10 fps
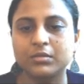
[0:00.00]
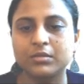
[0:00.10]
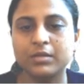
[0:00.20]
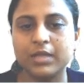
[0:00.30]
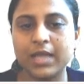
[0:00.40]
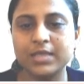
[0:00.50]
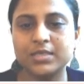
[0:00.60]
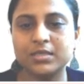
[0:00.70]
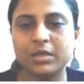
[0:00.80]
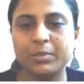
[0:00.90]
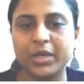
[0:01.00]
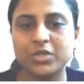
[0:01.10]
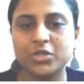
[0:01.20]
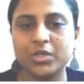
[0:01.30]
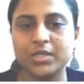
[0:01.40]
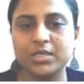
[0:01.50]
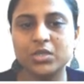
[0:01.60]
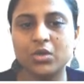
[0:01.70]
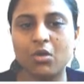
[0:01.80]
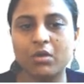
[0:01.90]
Next limitation is
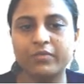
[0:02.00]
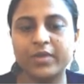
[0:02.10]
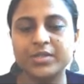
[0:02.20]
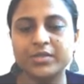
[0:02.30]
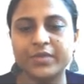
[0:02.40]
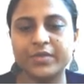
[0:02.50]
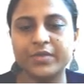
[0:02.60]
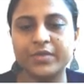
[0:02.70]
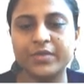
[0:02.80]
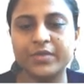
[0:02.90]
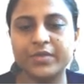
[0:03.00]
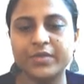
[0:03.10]
conflict of interest.